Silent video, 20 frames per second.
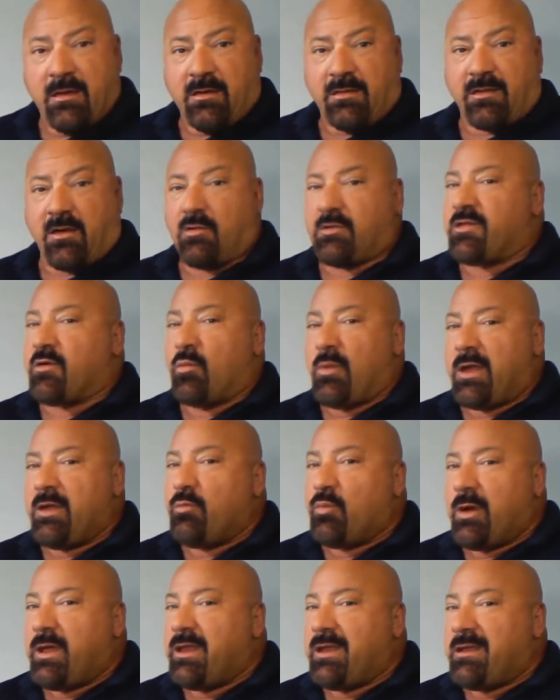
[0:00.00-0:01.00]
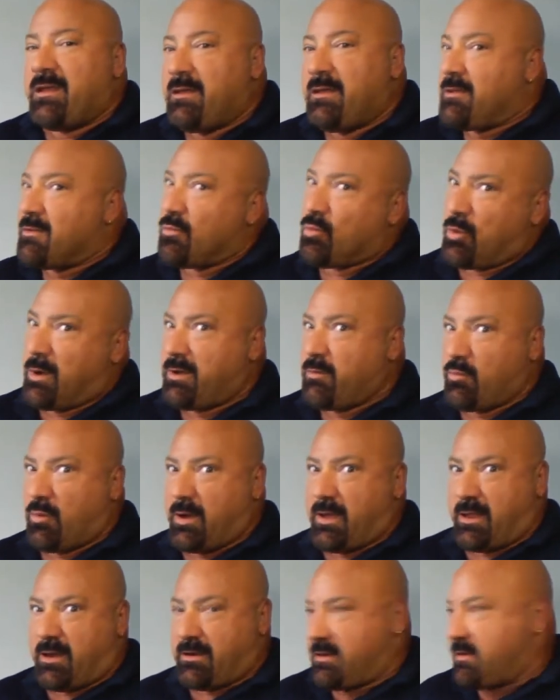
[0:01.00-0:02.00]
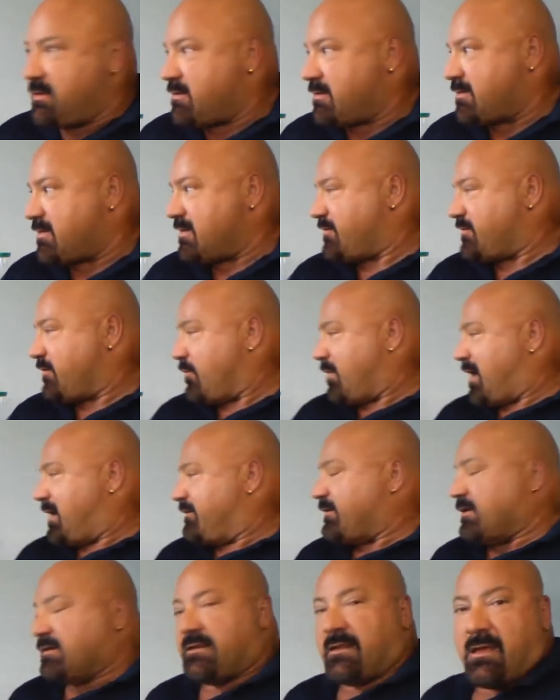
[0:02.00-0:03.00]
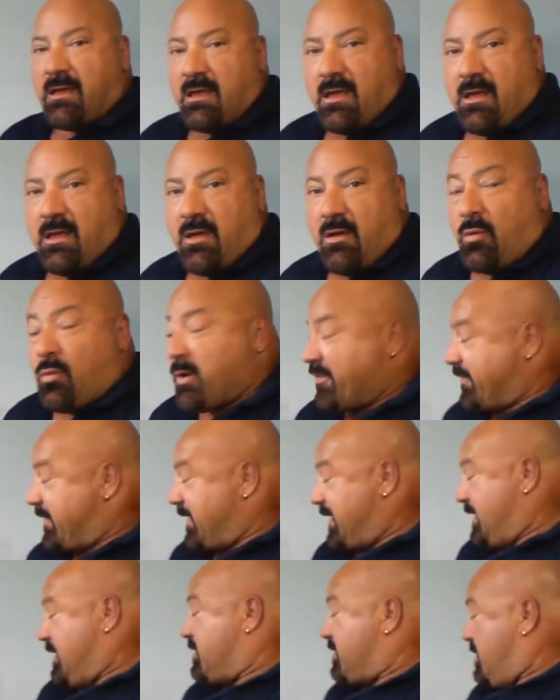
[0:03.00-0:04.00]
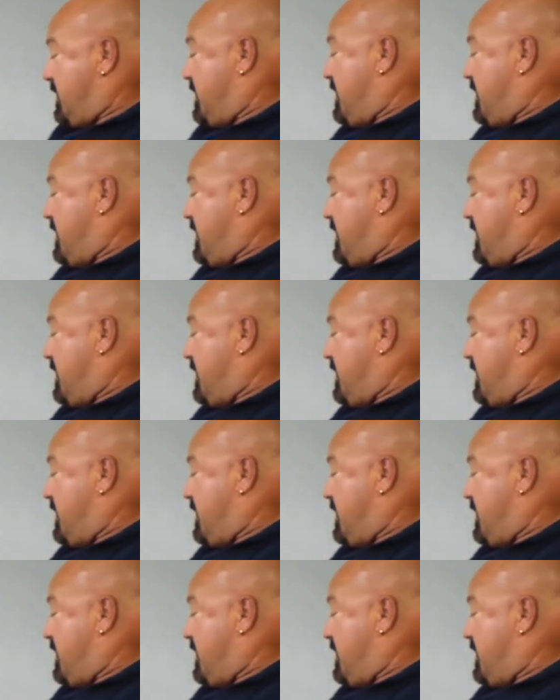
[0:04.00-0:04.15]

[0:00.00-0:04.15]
So it's a win-win situation with these.